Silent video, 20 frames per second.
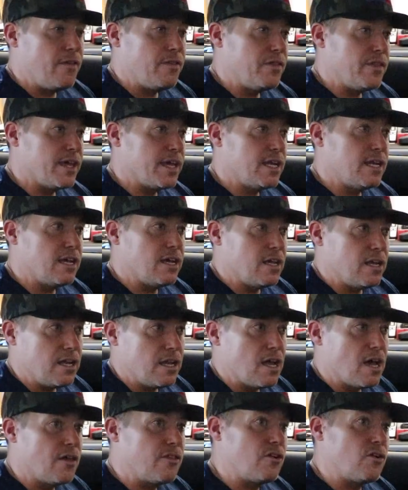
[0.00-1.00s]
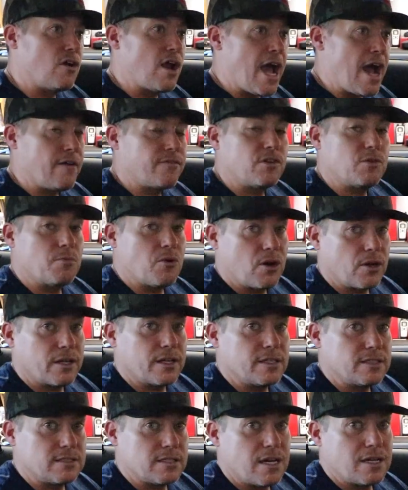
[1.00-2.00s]
than another
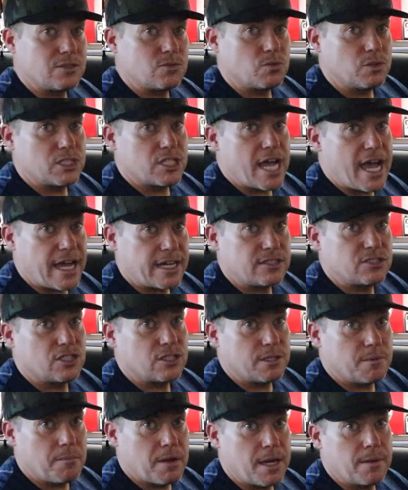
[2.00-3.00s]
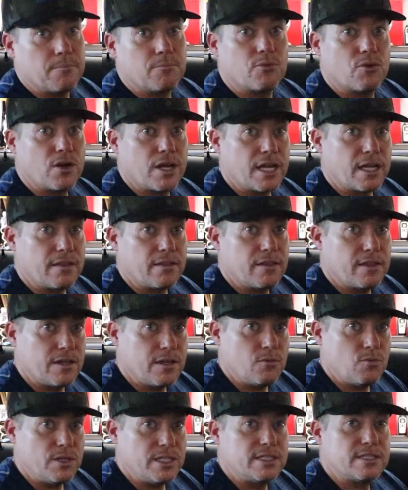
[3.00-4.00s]
aftermarket exhaust, which actually might bring
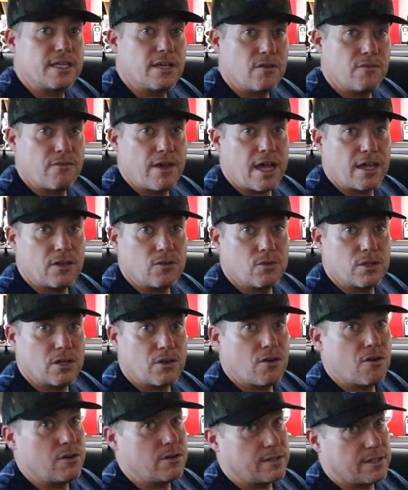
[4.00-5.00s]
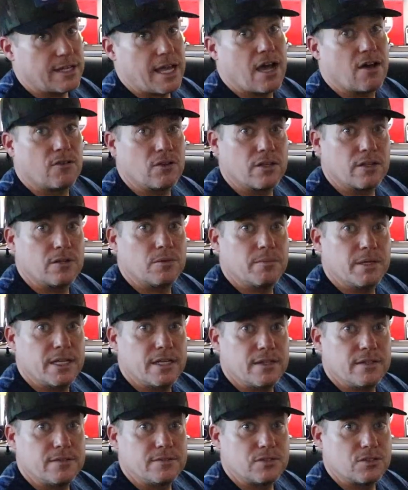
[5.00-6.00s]
the resale value of the car down a little
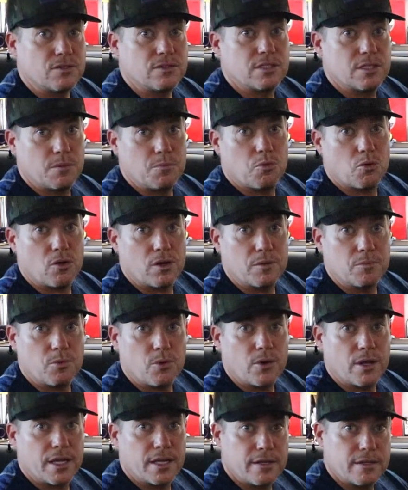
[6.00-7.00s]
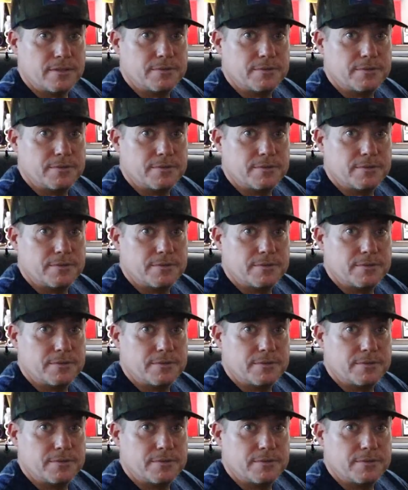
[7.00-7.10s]
bit. So it's an important point.